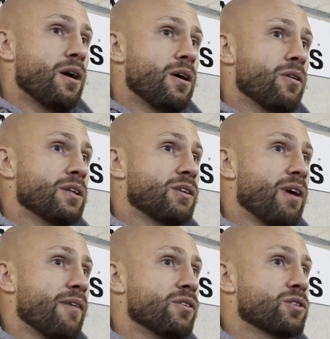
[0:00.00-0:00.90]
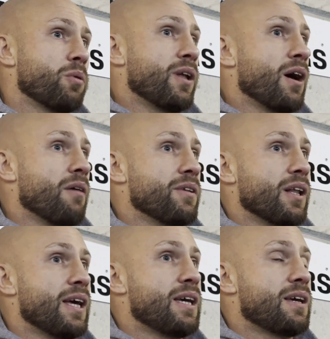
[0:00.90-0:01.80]
you know, it's irrelevant to where they are in the
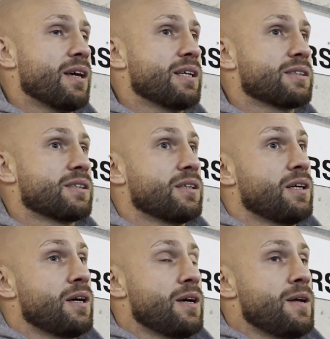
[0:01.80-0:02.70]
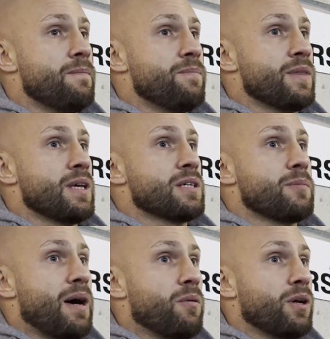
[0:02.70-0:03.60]
league. It's
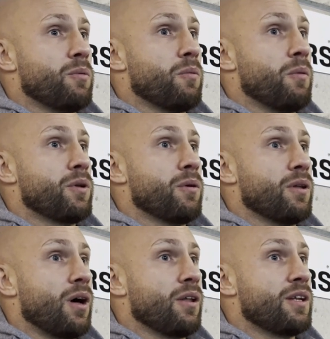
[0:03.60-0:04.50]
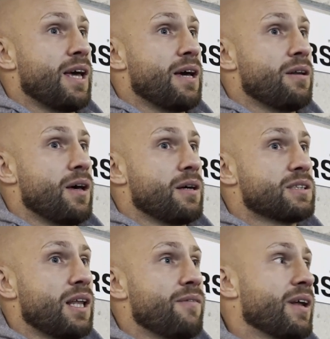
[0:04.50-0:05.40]
about what we do on the day, and
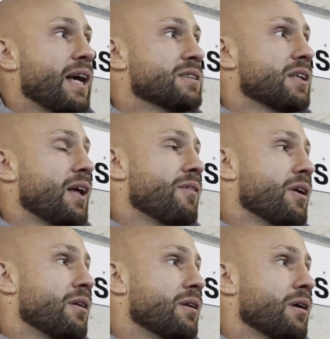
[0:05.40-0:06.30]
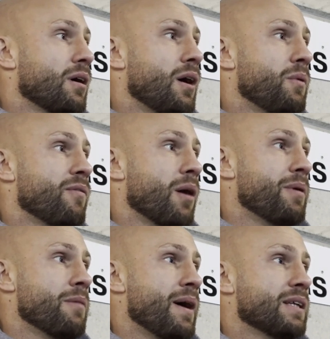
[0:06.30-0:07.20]
it's 11 against 11, and we've got to
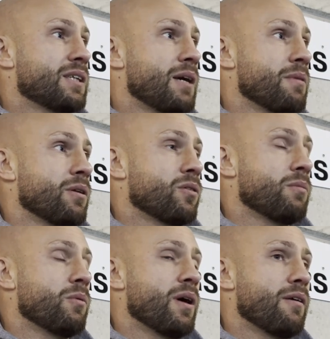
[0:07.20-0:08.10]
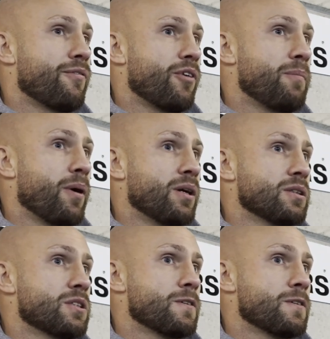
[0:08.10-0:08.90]
be the better team and come away with 3 points.